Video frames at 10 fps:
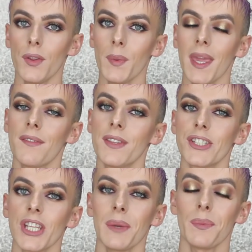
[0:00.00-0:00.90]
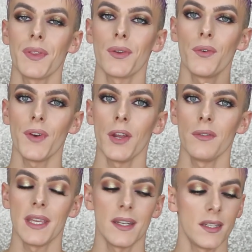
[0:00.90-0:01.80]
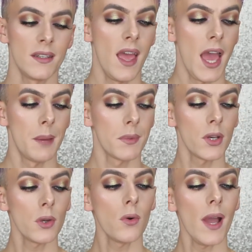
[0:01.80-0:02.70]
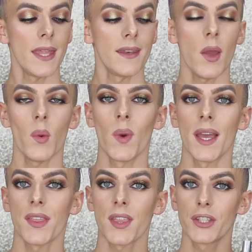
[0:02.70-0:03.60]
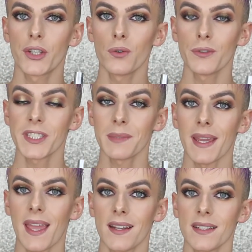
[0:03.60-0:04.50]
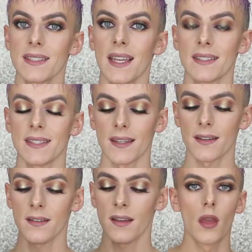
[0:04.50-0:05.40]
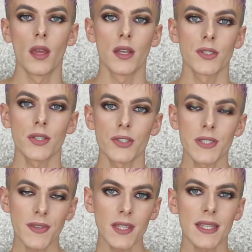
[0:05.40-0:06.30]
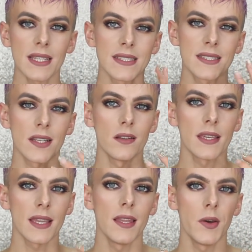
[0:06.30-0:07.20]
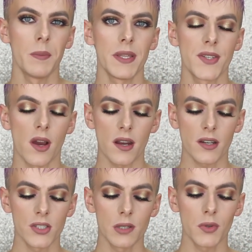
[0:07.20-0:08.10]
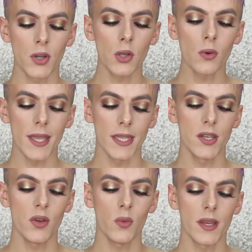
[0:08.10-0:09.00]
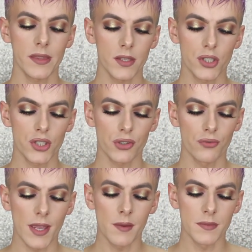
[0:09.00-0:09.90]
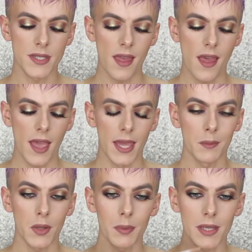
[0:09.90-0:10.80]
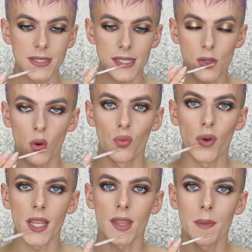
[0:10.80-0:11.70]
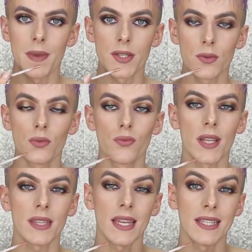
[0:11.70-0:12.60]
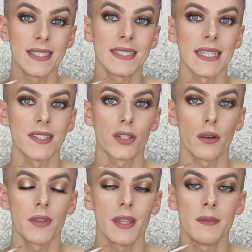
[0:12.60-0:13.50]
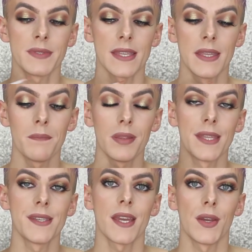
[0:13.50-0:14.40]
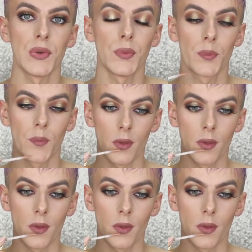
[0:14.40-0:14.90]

Now that we have the shape with over outlining, I'm going to go in with a Toast by Anastasia. So I just feel like that's still like a little bit dark, so I'm going to go in with a Stripped, and I'm going to place this right in the middle, right in the centre of the lips, and then blend it out.